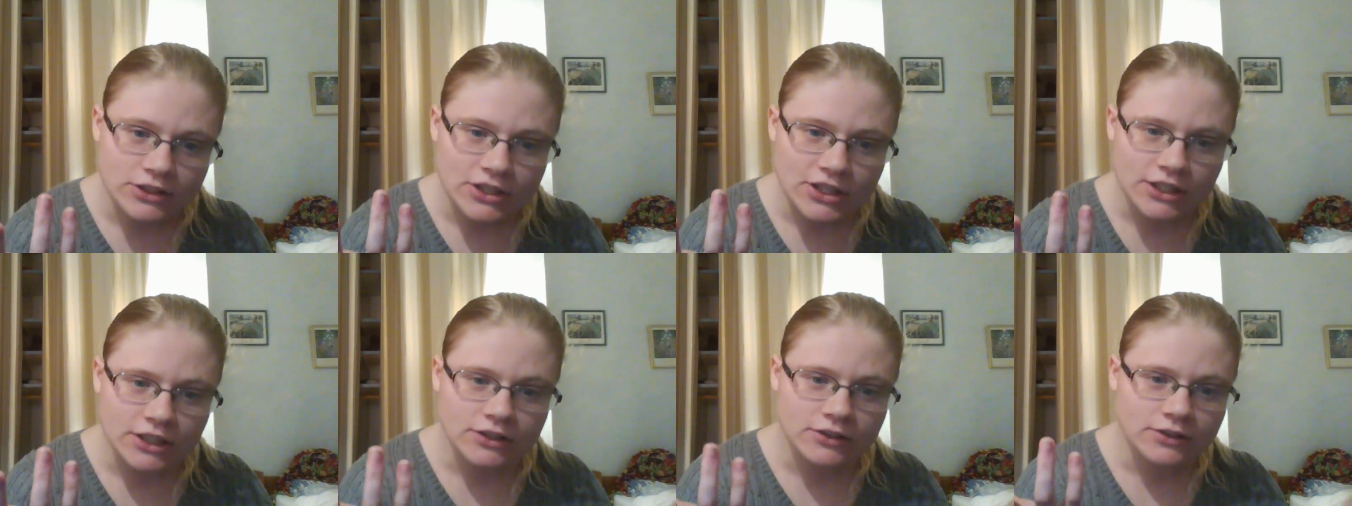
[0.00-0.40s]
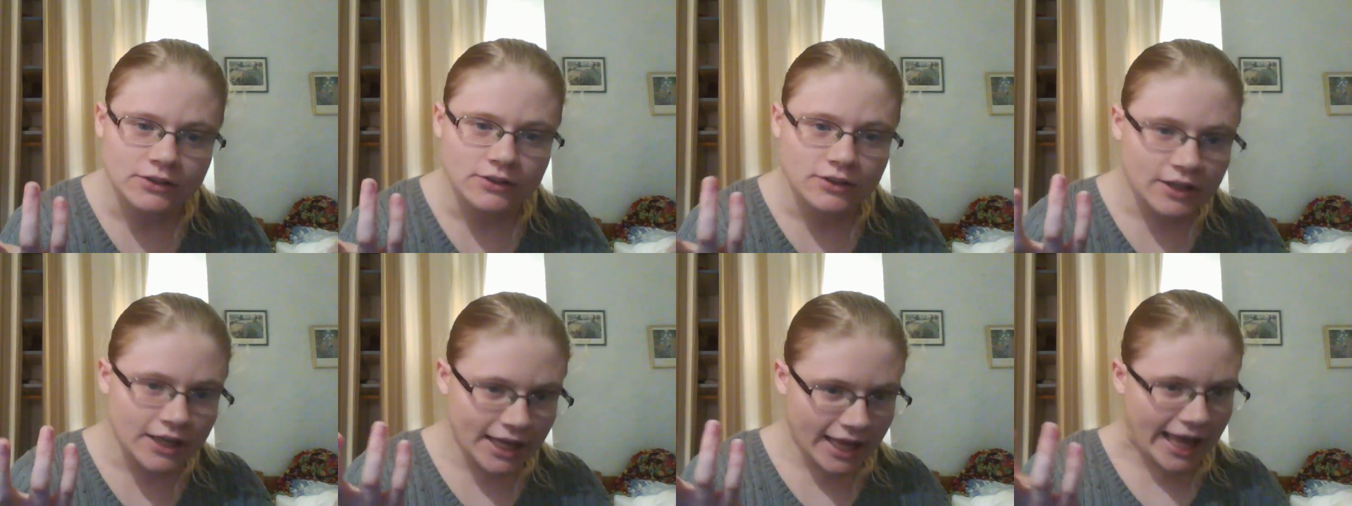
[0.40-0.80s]

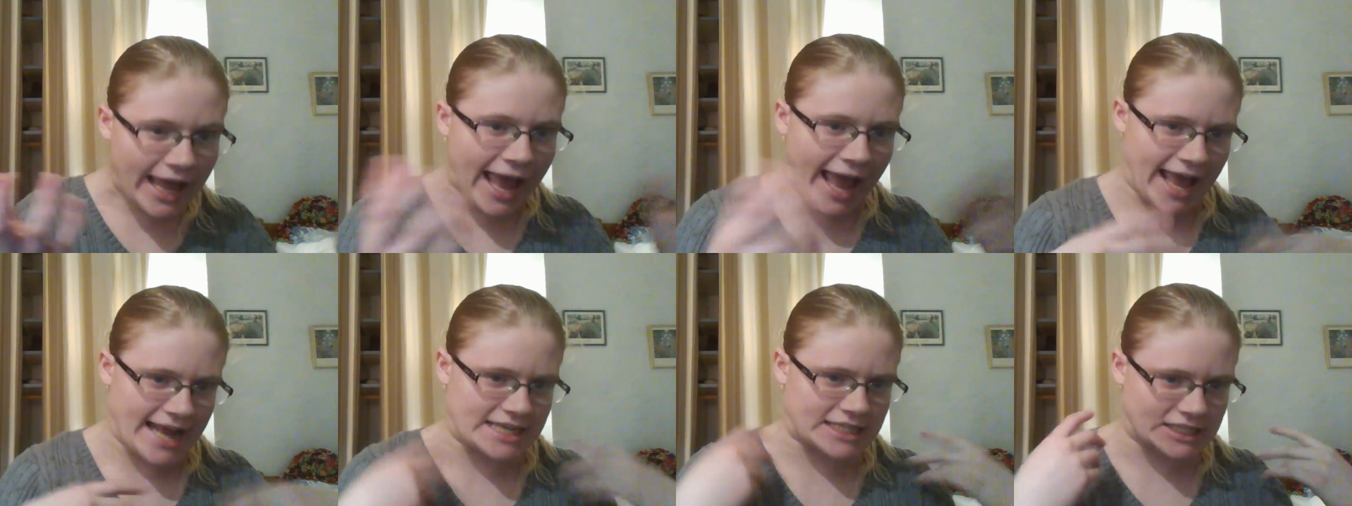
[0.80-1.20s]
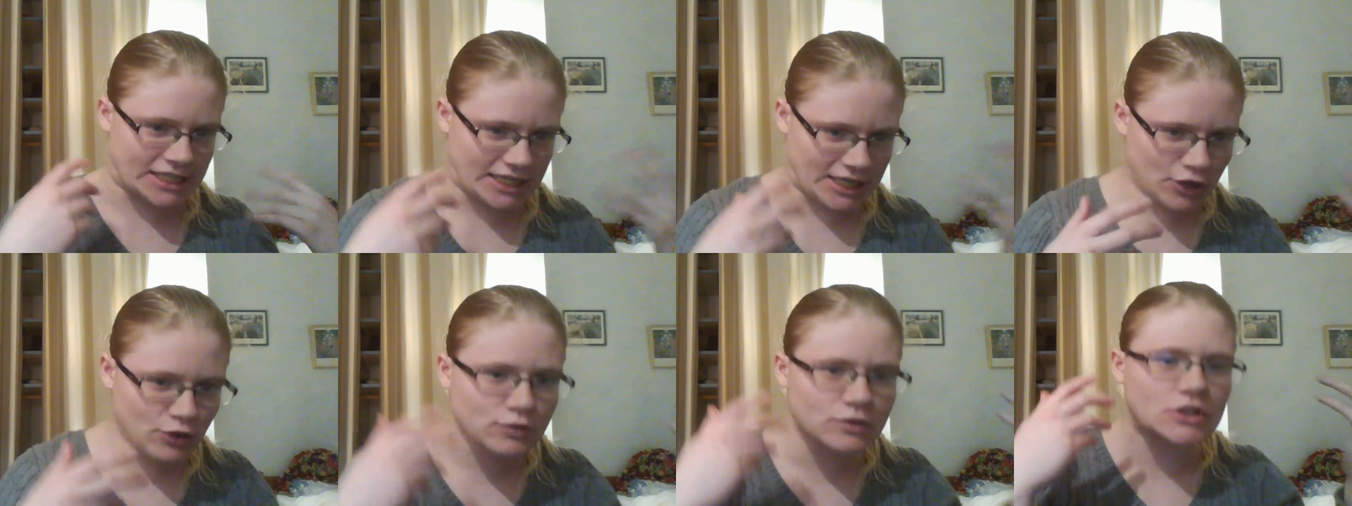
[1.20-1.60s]
you and you
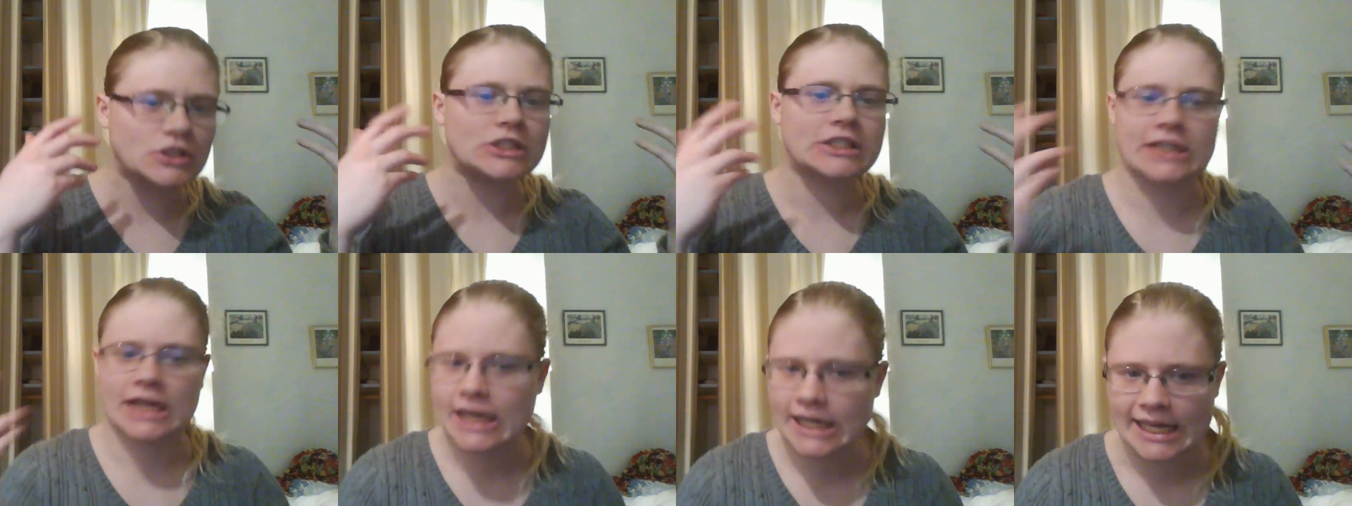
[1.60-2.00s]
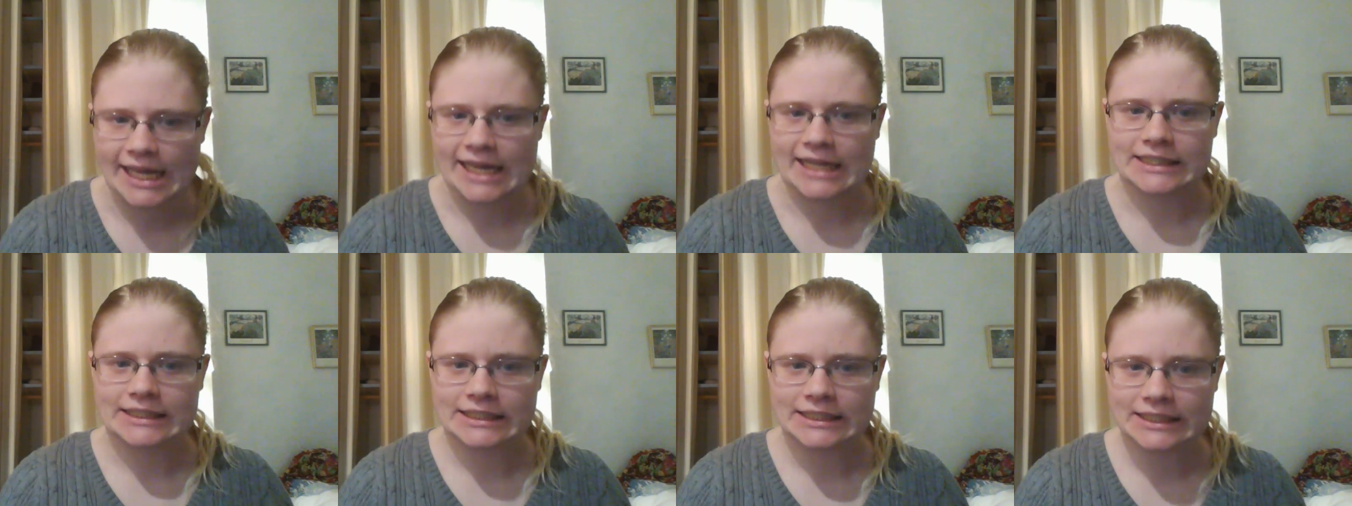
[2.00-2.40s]
don't chug
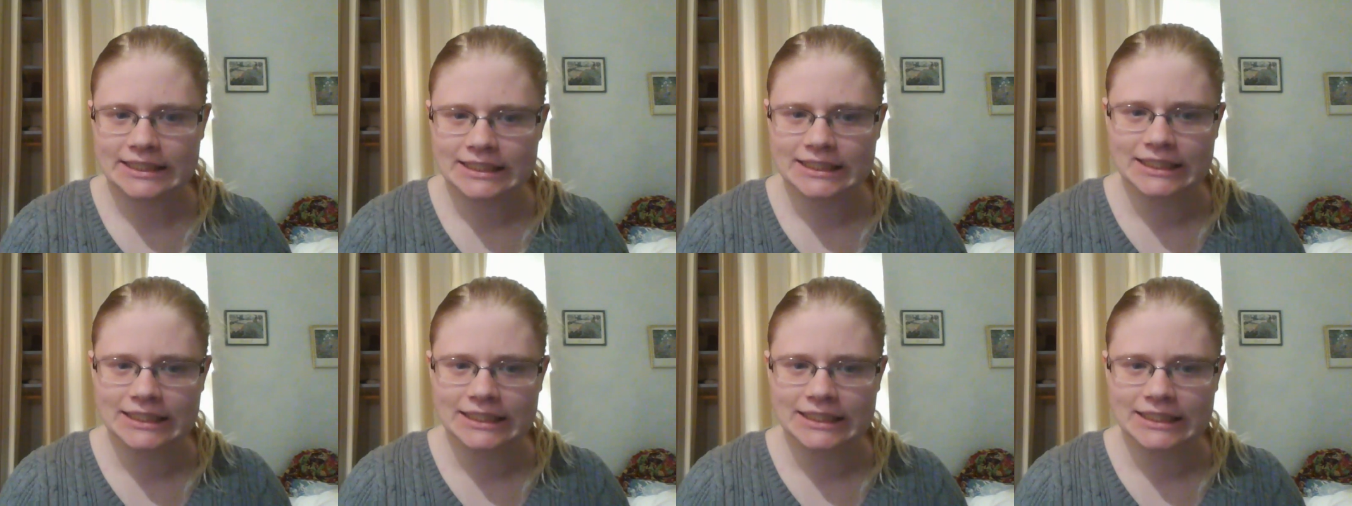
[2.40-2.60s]
it.